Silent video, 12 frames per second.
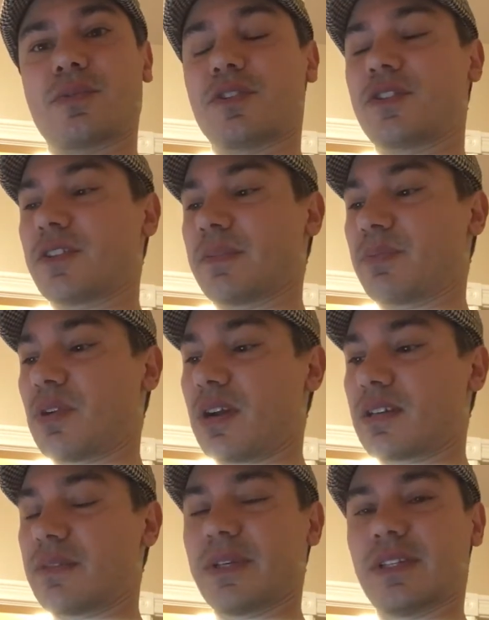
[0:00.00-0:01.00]
which is
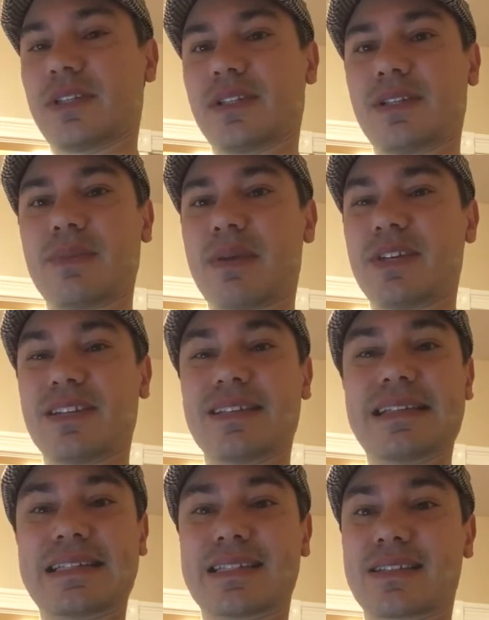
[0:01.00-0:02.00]
approximately
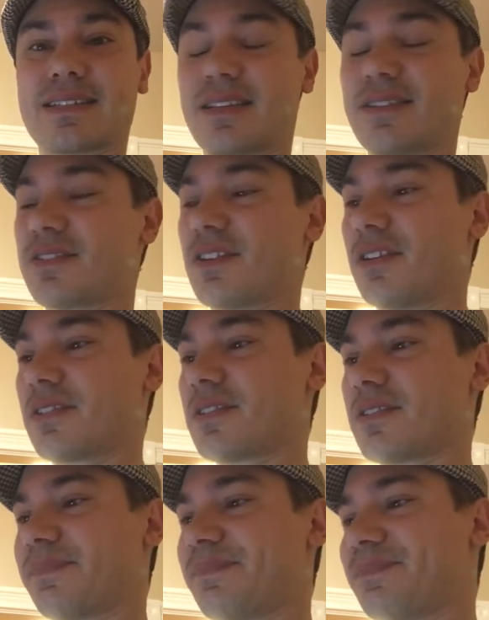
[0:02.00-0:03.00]
maybe 16
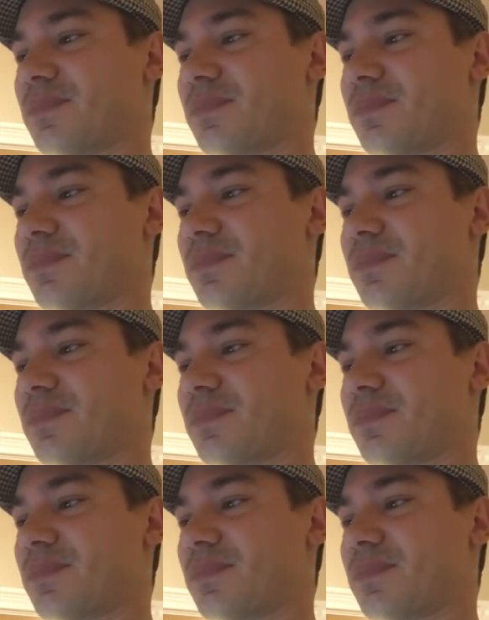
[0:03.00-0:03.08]
stocks.